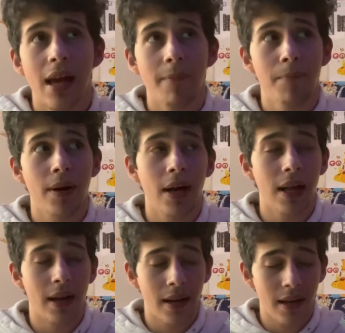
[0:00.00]

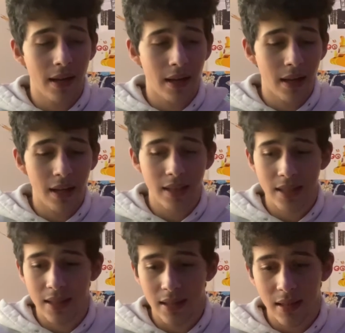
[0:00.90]
but
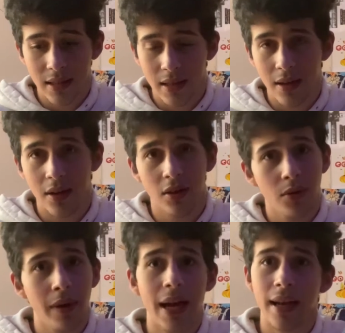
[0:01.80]
it's a
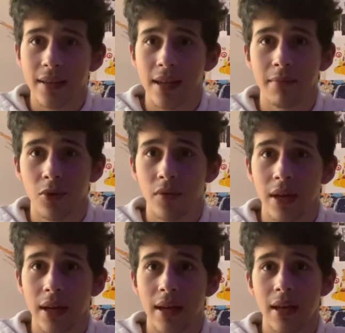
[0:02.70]
3 out of 10 movie.